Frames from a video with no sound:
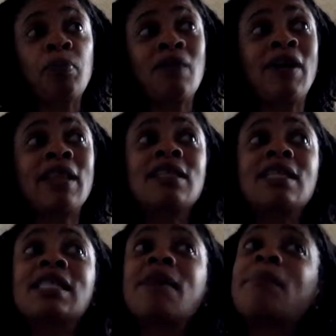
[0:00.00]
rather
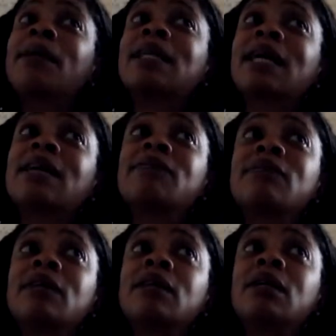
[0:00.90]
than take my life,
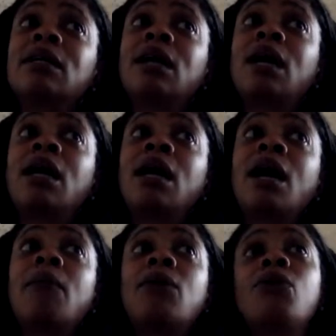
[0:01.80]

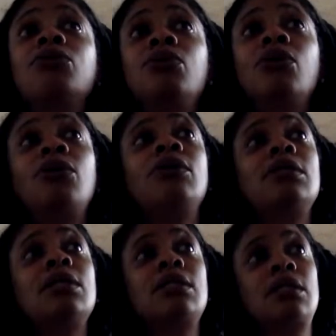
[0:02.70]
I'm gonna go through
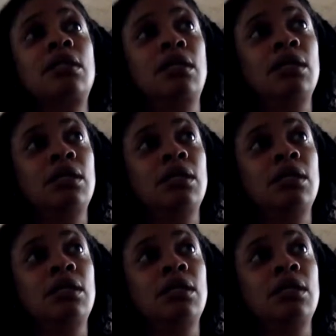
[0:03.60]
all this